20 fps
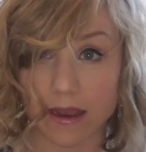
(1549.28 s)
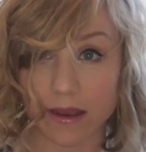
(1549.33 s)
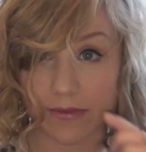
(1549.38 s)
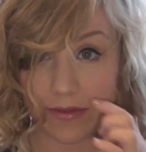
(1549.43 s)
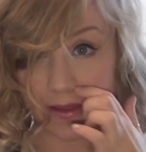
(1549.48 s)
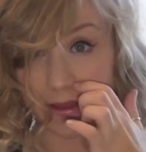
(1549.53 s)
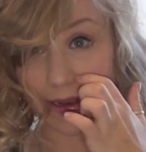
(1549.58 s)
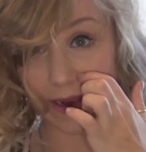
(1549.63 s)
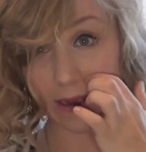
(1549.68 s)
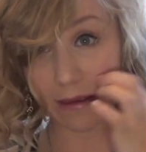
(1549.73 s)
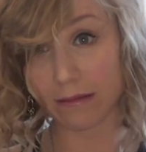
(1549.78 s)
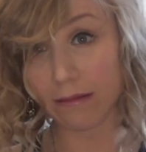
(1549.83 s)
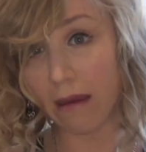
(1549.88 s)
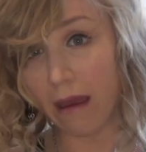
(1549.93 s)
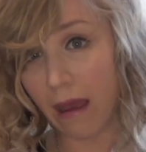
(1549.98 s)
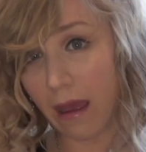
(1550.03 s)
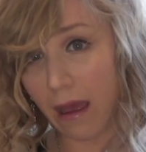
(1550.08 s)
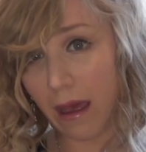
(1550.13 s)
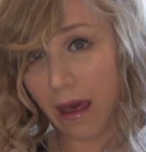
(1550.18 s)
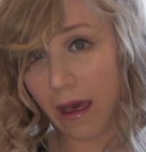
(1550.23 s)
off, and then I go,
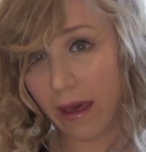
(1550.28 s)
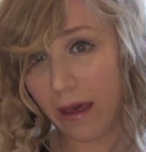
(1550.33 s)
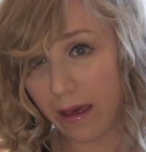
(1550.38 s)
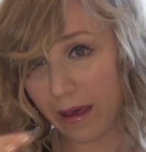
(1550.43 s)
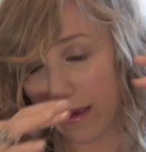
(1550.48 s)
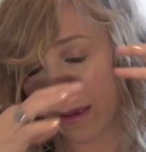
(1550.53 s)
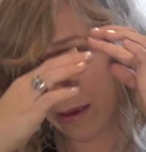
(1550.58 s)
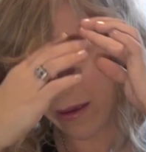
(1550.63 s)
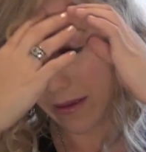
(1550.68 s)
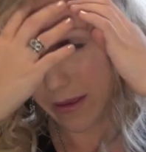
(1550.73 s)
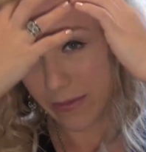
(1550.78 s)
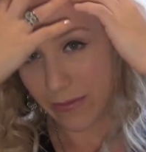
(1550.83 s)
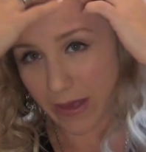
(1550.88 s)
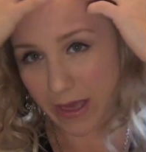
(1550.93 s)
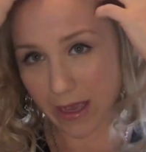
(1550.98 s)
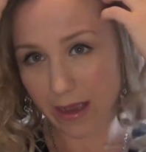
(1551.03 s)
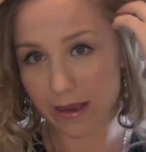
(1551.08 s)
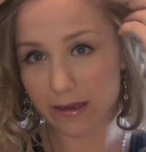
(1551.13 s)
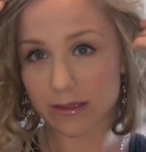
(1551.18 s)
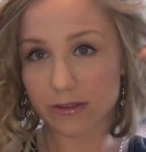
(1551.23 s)
my
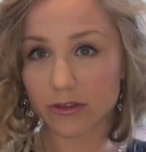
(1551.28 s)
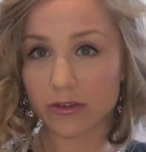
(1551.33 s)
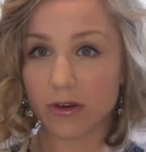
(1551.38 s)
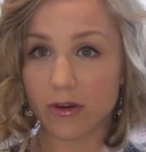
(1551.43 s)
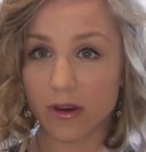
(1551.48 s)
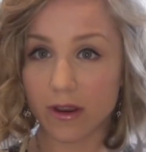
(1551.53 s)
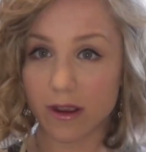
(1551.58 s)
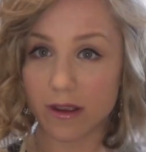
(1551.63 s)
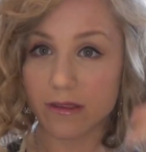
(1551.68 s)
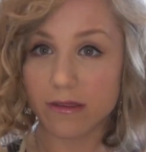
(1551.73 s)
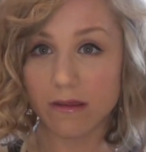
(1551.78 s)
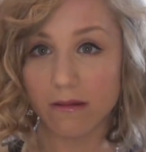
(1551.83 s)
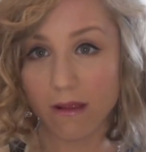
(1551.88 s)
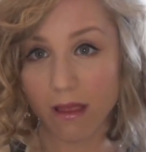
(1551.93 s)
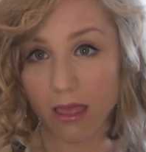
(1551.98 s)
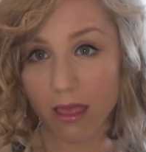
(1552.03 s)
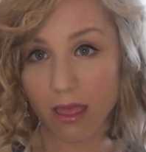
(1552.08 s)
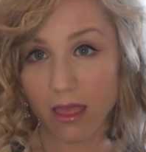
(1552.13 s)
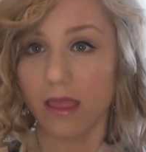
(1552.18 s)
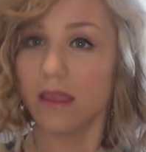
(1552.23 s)
hair's
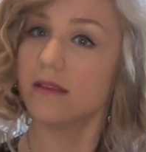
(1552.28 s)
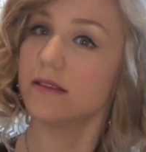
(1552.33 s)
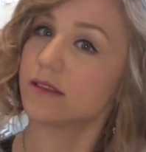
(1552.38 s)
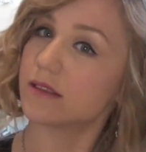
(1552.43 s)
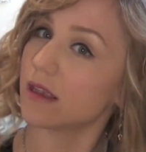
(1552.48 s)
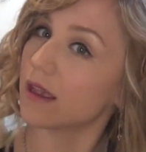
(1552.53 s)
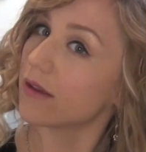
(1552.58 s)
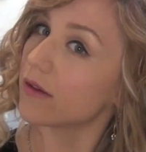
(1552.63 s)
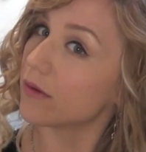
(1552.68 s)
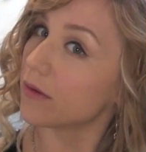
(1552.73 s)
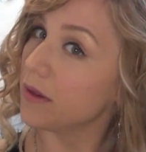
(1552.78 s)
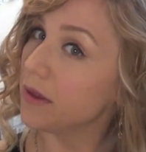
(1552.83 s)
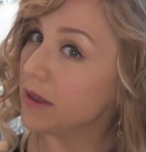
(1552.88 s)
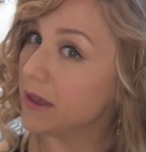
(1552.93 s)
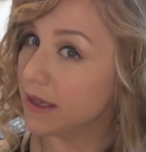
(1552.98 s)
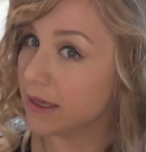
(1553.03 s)
short. So